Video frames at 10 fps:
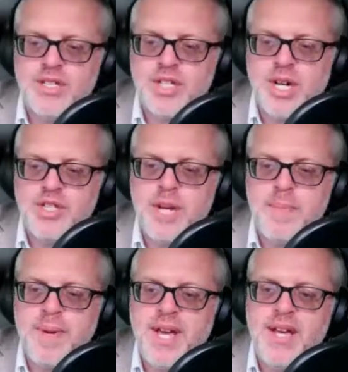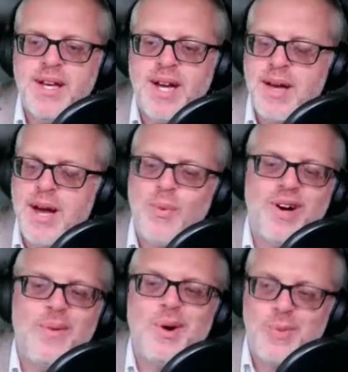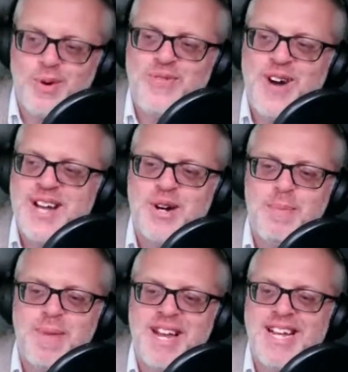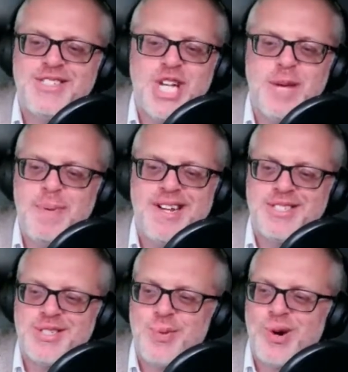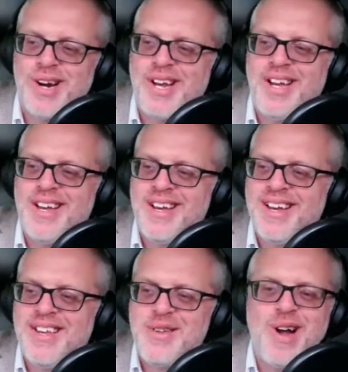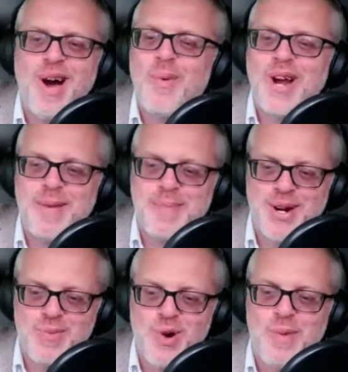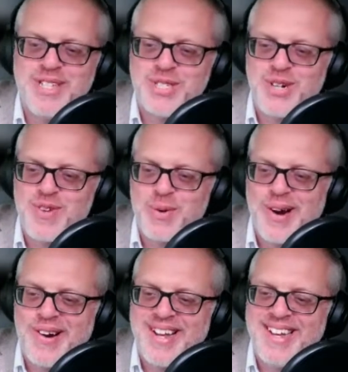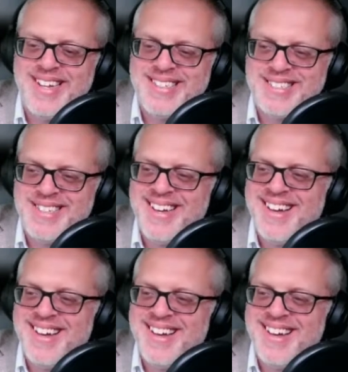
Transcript: JP, well, we'll find out in a minute. JP doesn't worry. They're not worrying about enrollments over where he is.